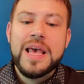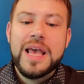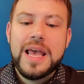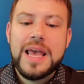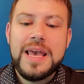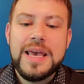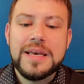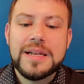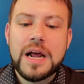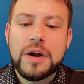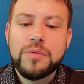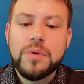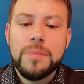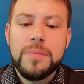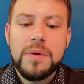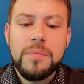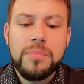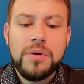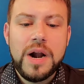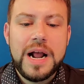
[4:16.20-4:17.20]
and I
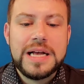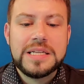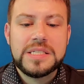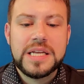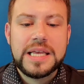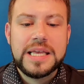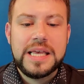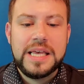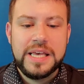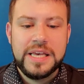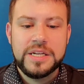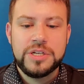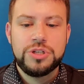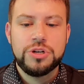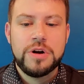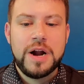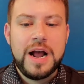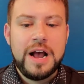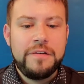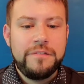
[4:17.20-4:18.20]
remember as a kid
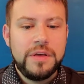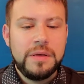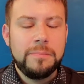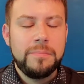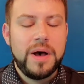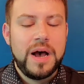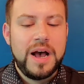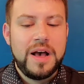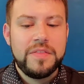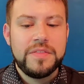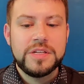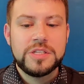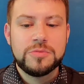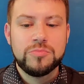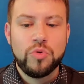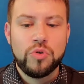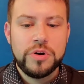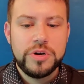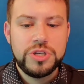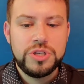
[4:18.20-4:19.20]
driving by this
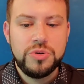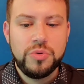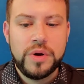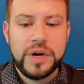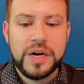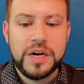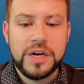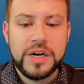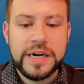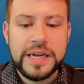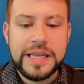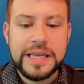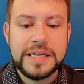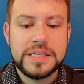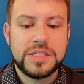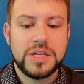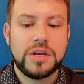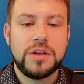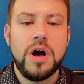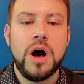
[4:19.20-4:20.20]
mortuary.
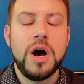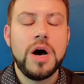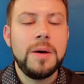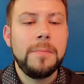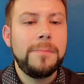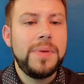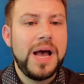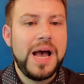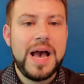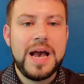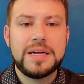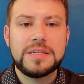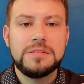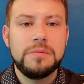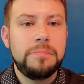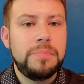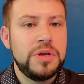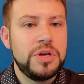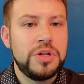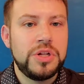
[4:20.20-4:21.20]
It's a
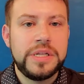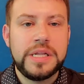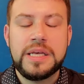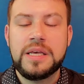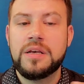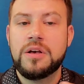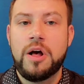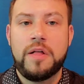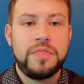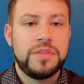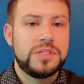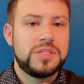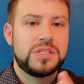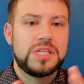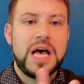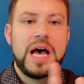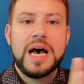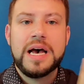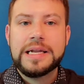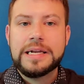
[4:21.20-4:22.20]
compact building on the
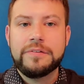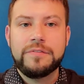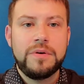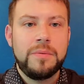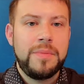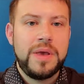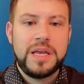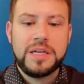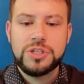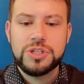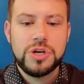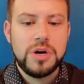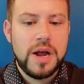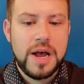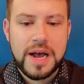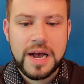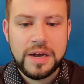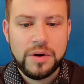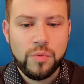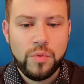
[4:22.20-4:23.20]
side of a major
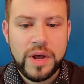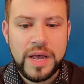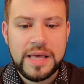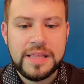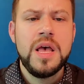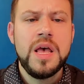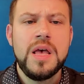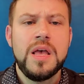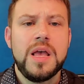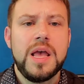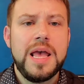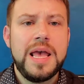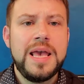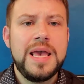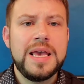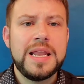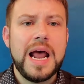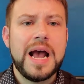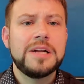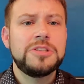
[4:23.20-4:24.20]
highway,
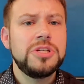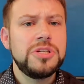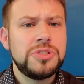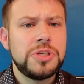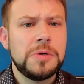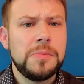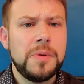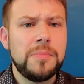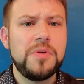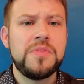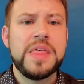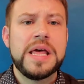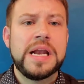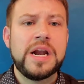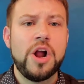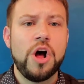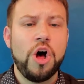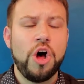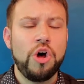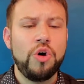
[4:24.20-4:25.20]
and I just remember that
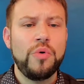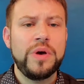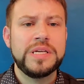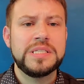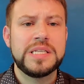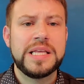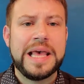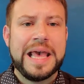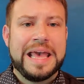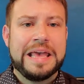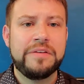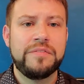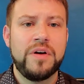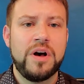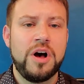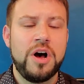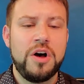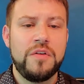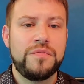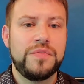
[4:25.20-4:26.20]
it always gave
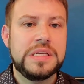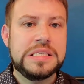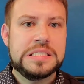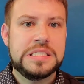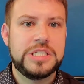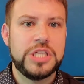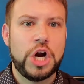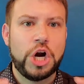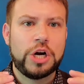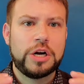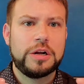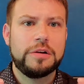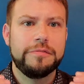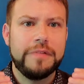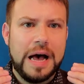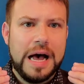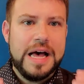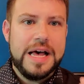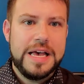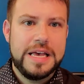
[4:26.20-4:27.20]
off these dark
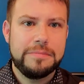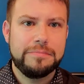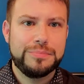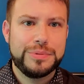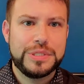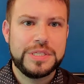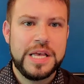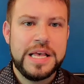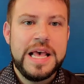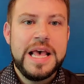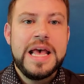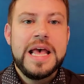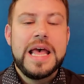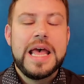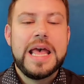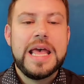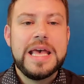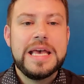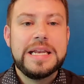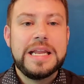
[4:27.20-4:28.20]
vibes.
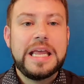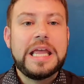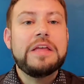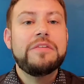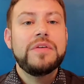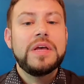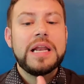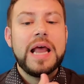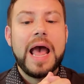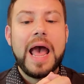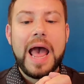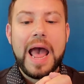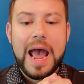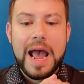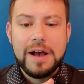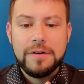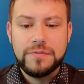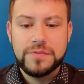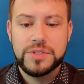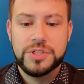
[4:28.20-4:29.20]
And even
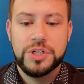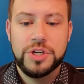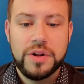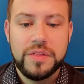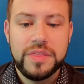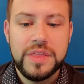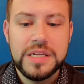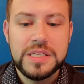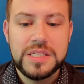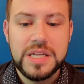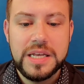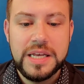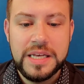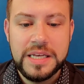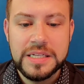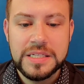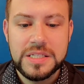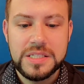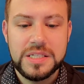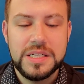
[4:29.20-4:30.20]
after this
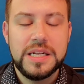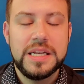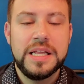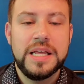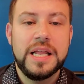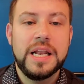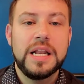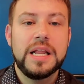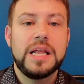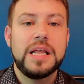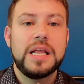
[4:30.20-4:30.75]
incident,